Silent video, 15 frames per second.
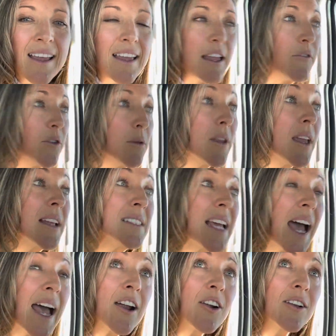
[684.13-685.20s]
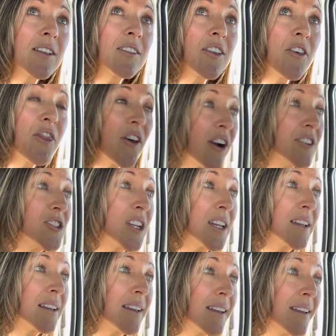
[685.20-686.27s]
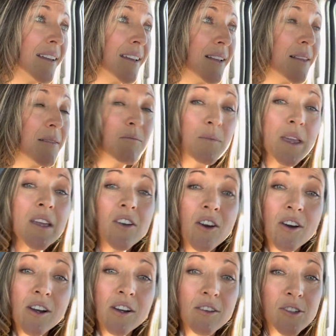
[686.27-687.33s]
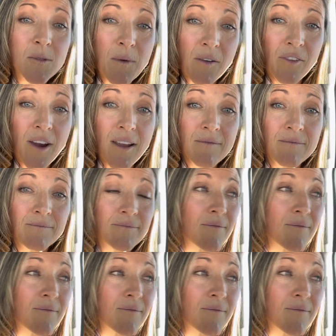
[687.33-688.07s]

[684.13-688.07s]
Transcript: If you get tired and lethargic, be encouraged, my friend.